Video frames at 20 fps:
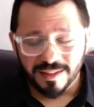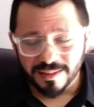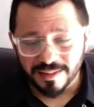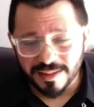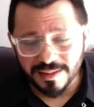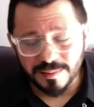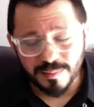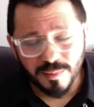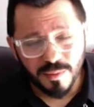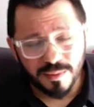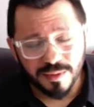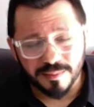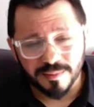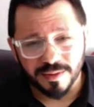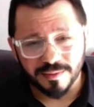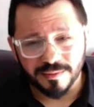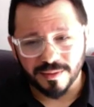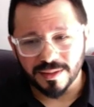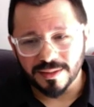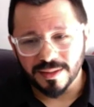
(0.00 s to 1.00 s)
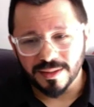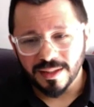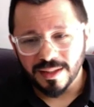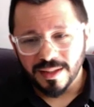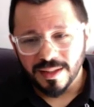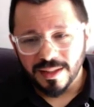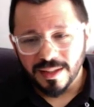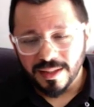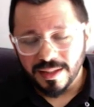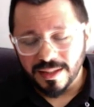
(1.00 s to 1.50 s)
And this movie, my friend,
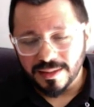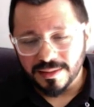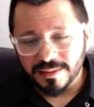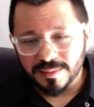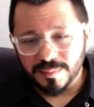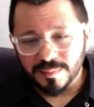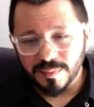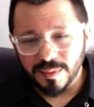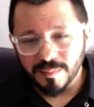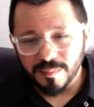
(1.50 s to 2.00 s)
is